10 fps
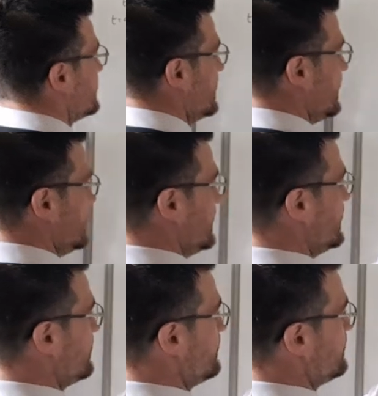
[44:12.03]

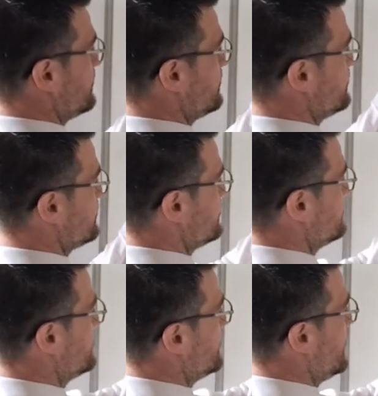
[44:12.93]
and
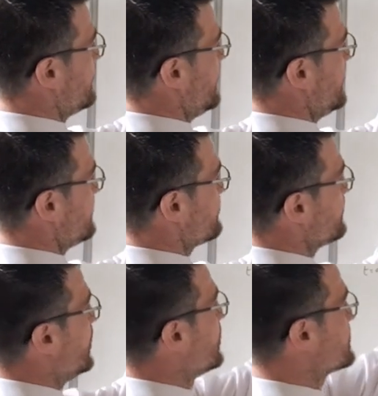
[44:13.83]
then from
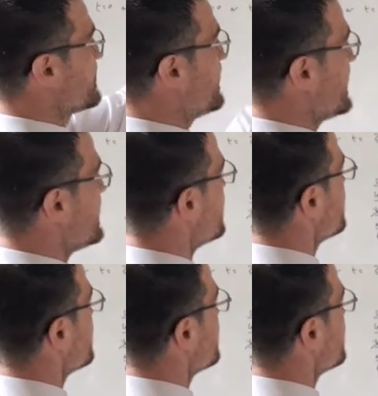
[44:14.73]
O to P